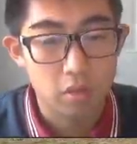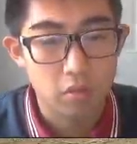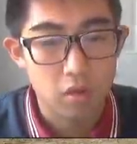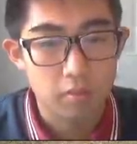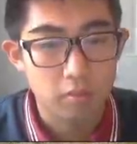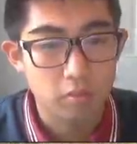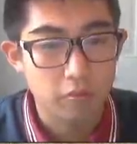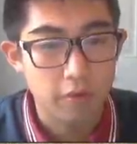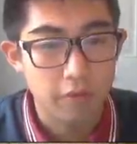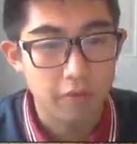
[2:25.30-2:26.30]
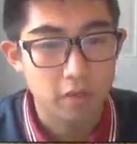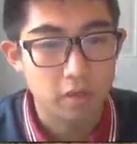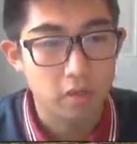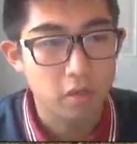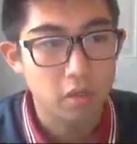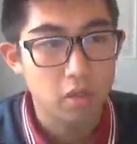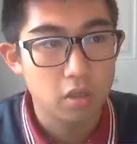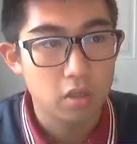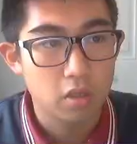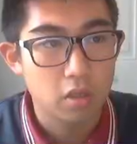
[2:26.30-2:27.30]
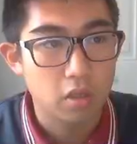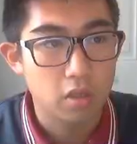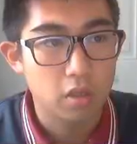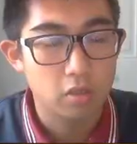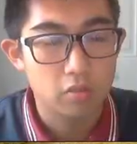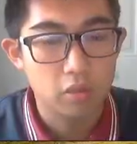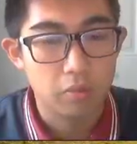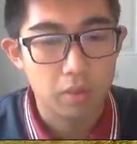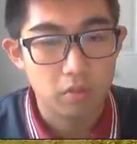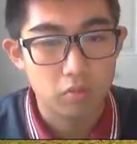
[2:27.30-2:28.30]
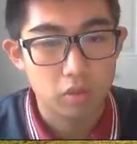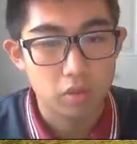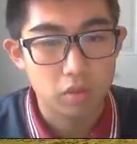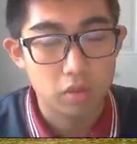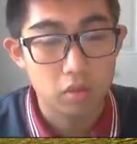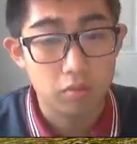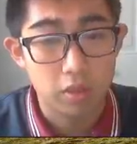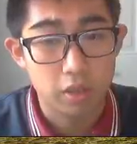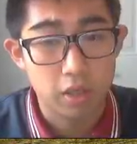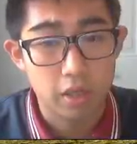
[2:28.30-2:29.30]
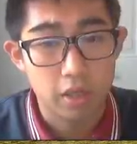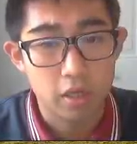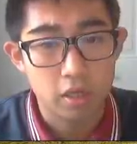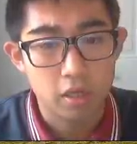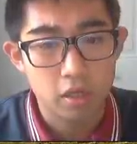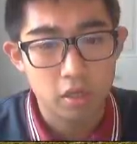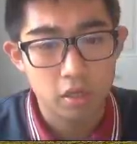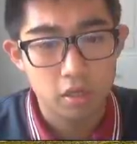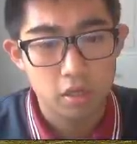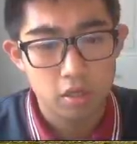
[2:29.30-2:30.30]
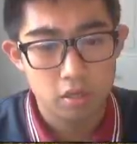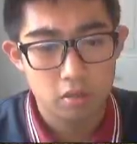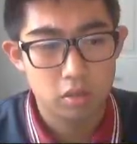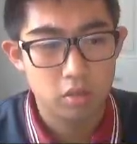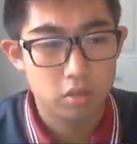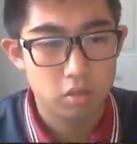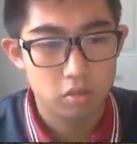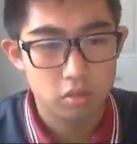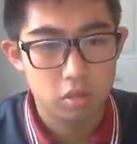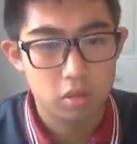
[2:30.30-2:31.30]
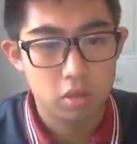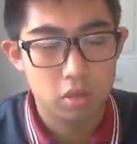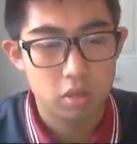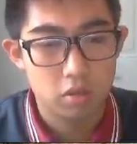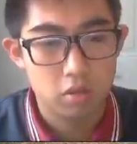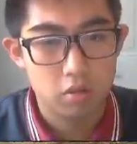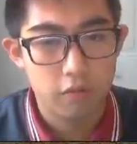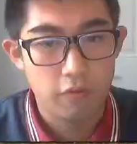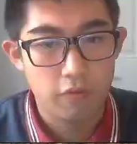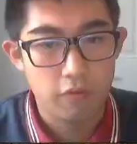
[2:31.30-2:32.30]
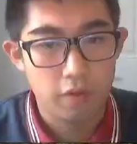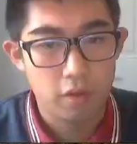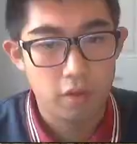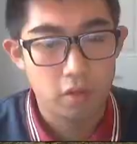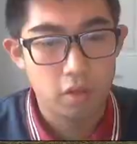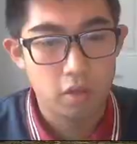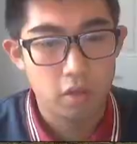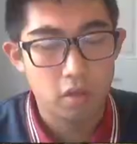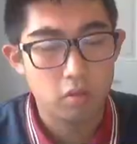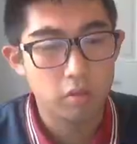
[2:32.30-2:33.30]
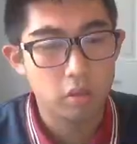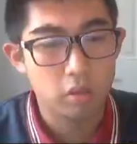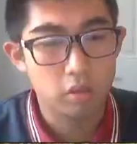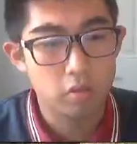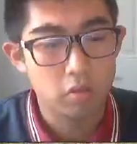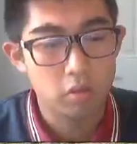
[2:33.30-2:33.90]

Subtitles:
Armored Warfare, in fact, and that's why the pin was so bloody high. So I just gotta turn that off, and here we go.